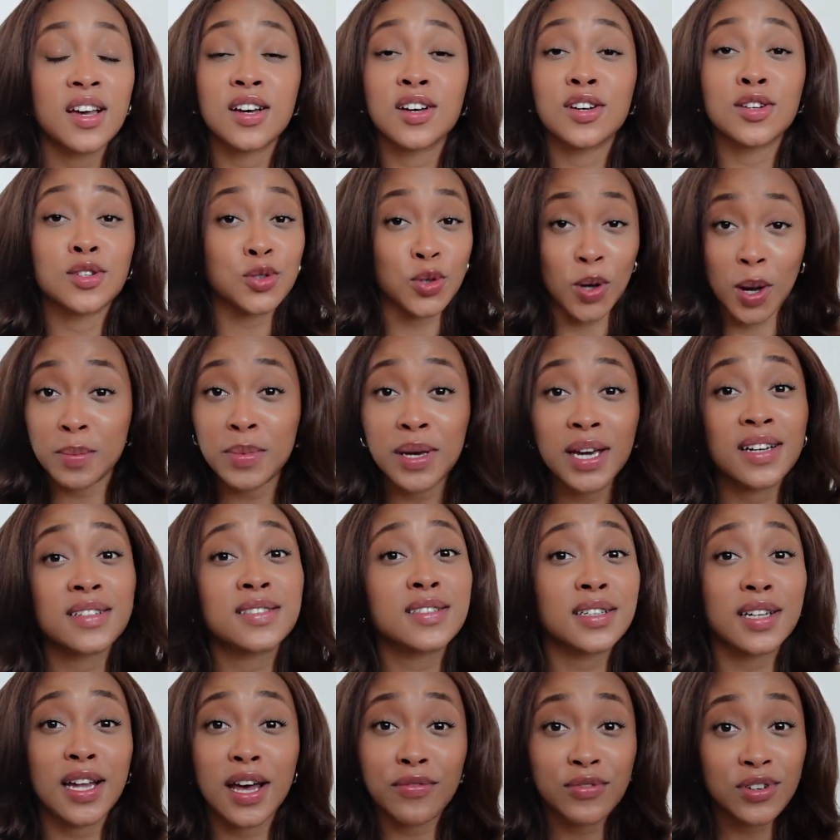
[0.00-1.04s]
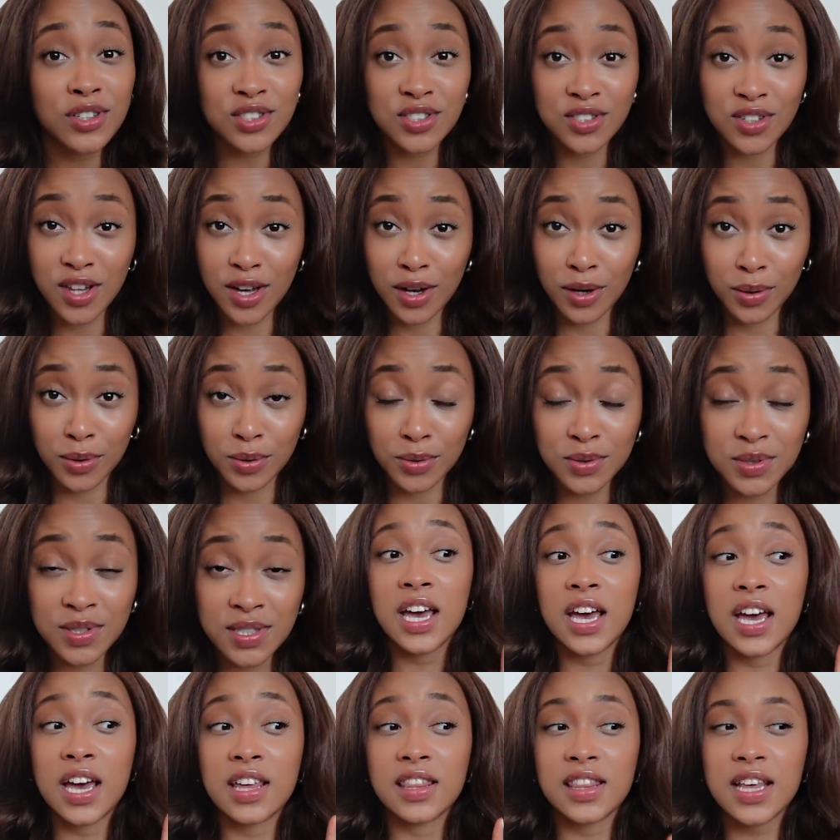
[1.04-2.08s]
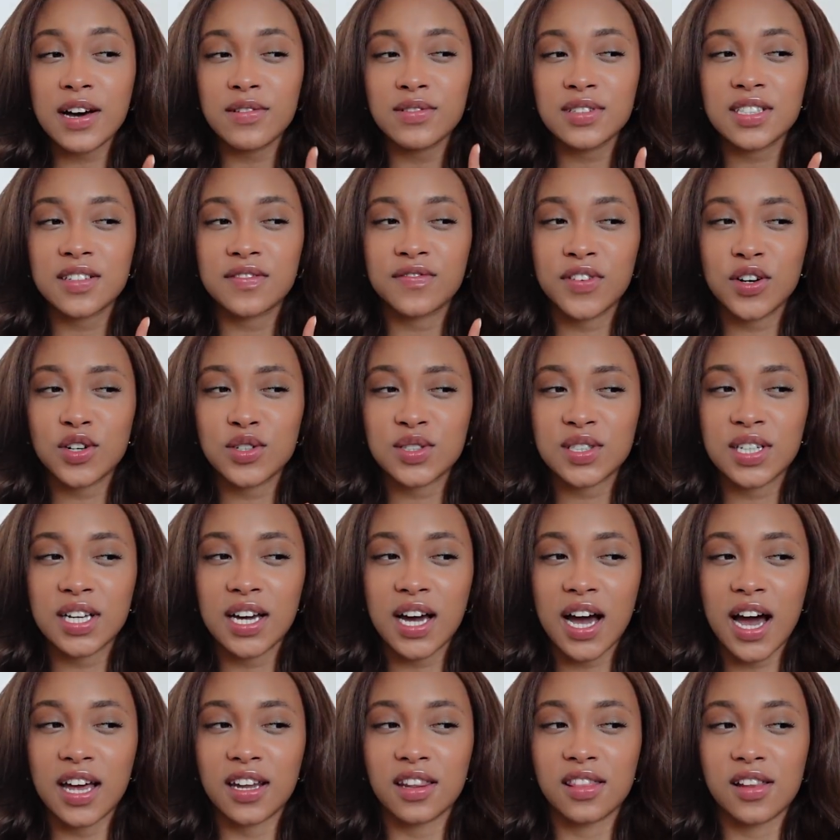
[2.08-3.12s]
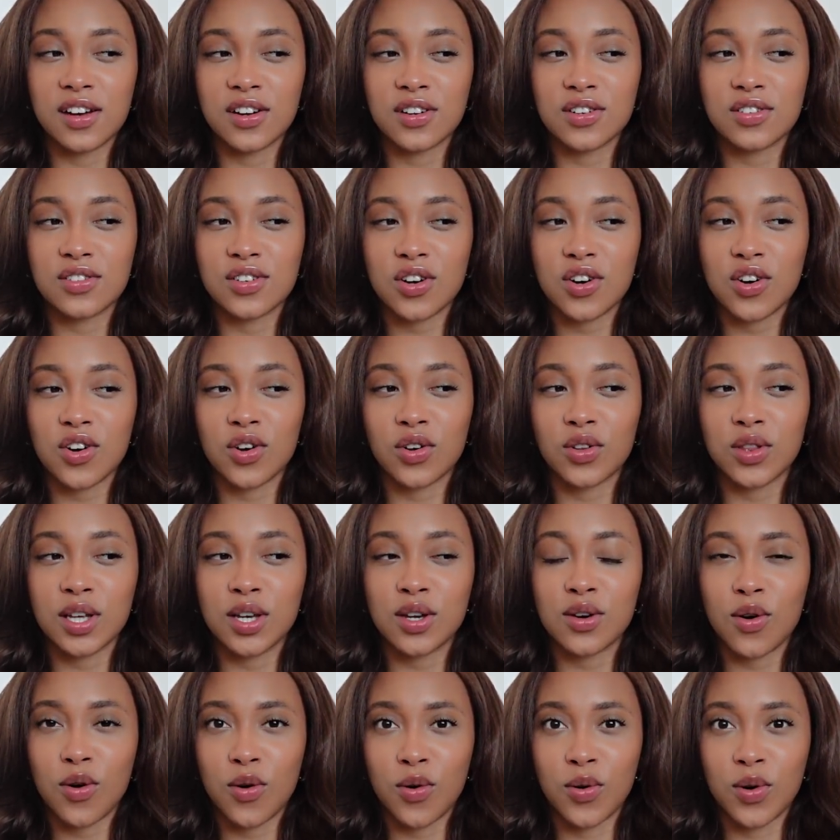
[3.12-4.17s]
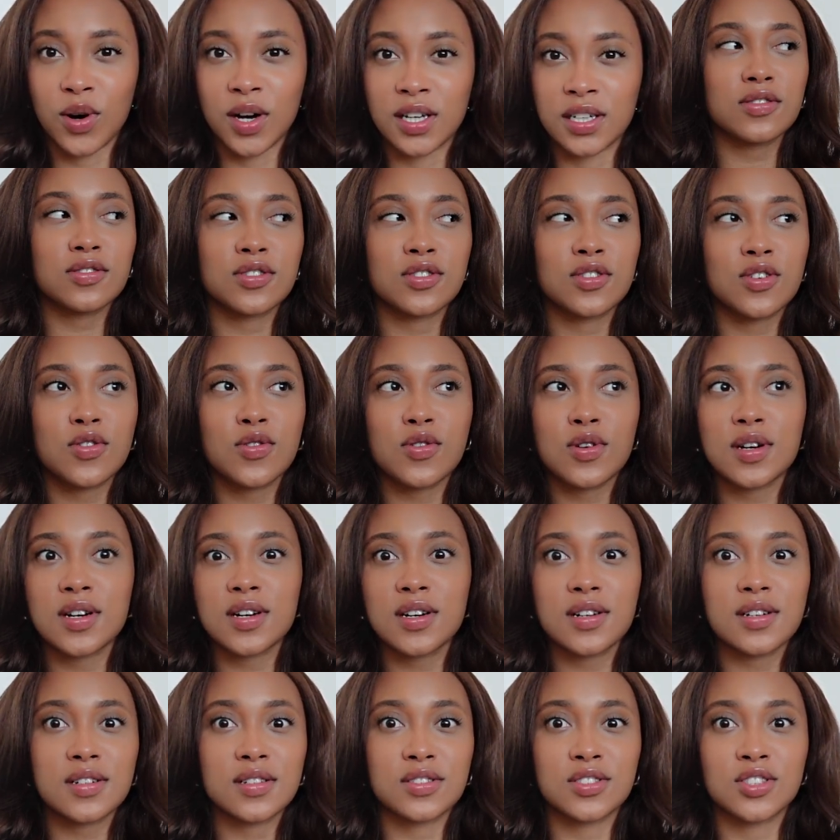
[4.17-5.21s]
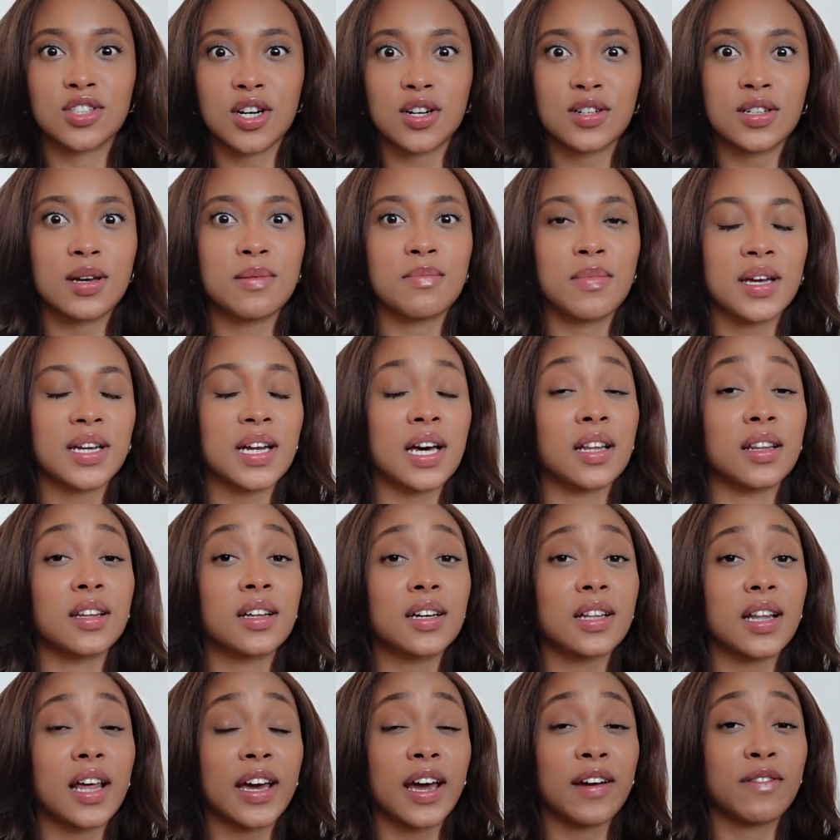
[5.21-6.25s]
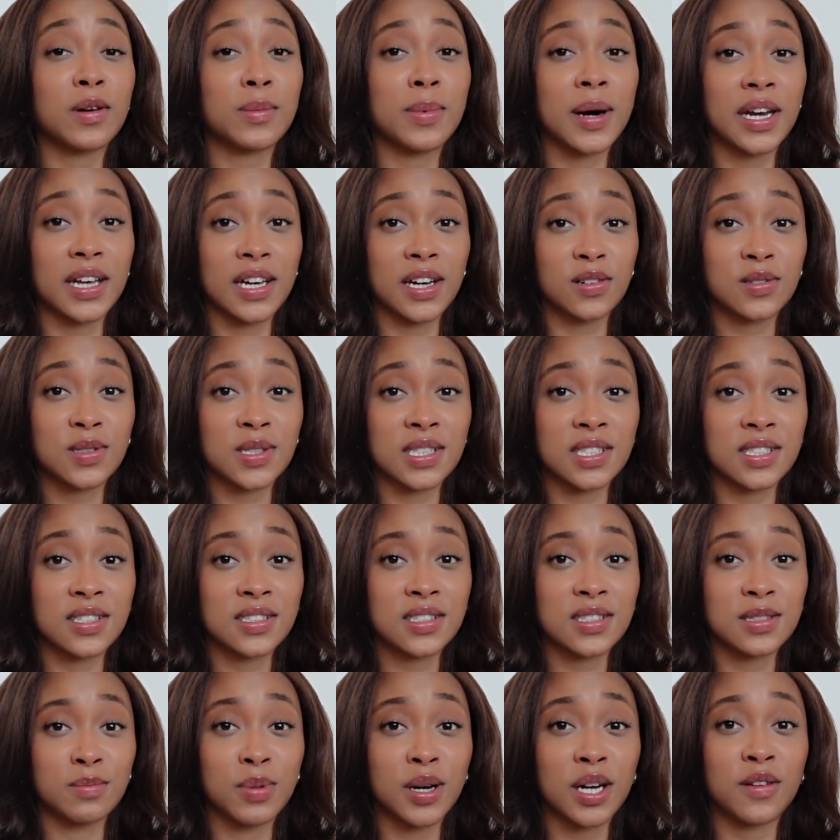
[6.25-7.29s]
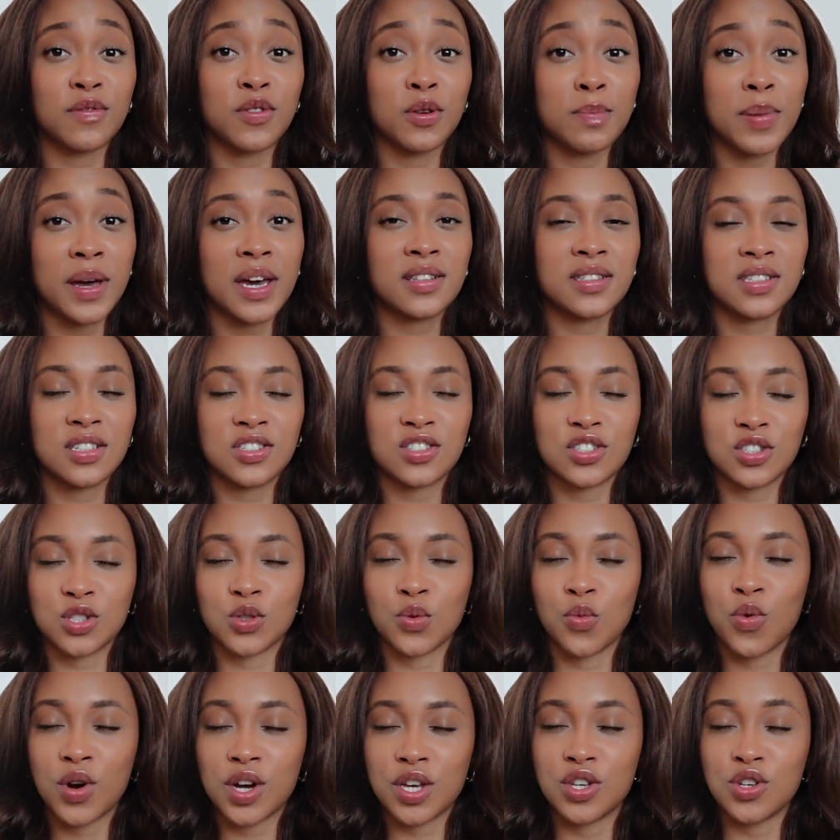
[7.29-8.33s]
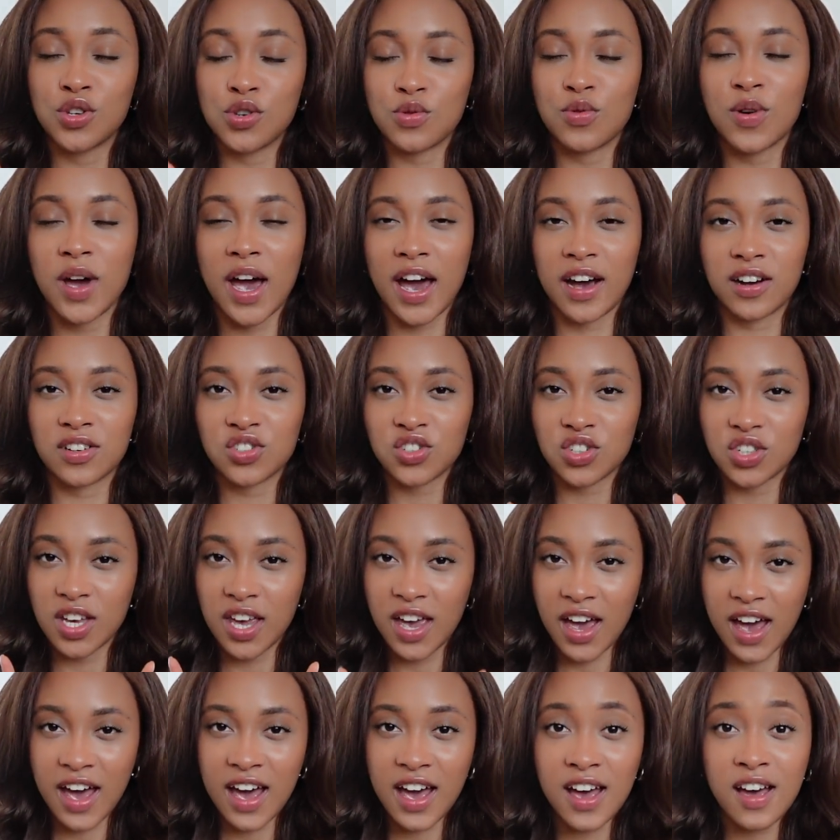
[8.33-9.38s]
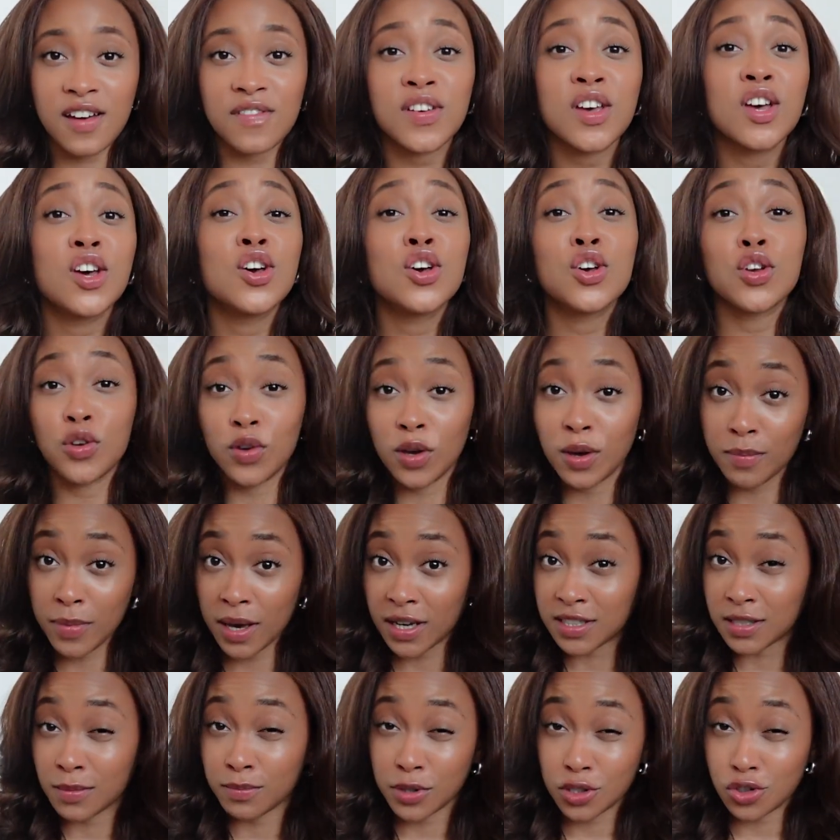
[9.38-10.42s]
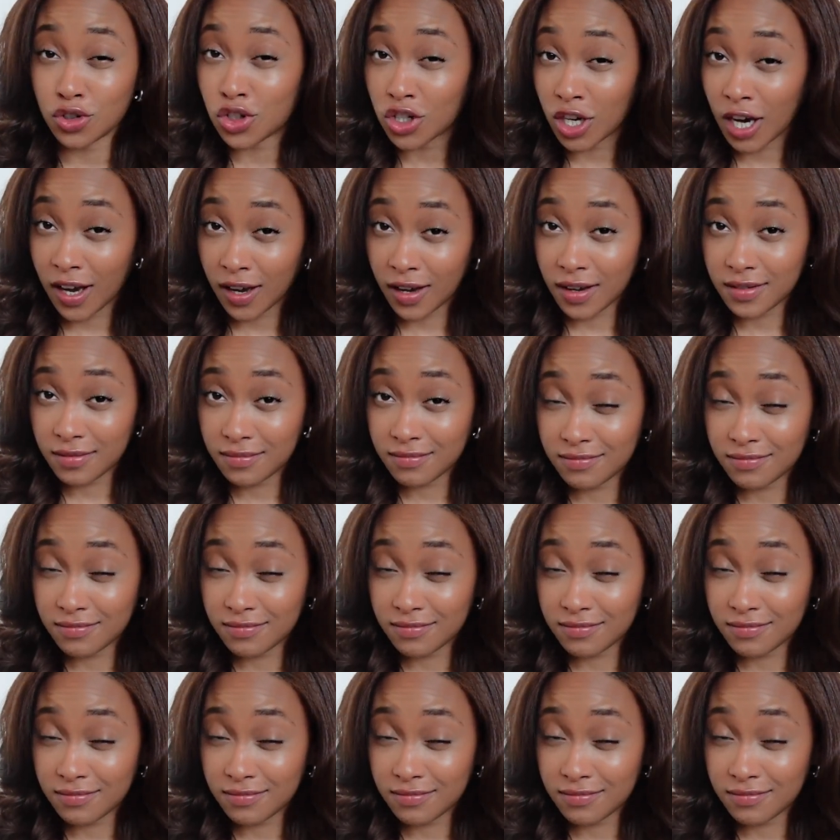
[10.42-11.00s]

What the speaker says: So I began to leverage those. And that was the first thing I learned early on. Your journey may not look like everybody else's, but if you pay attention to what you actually have, you can make something shake.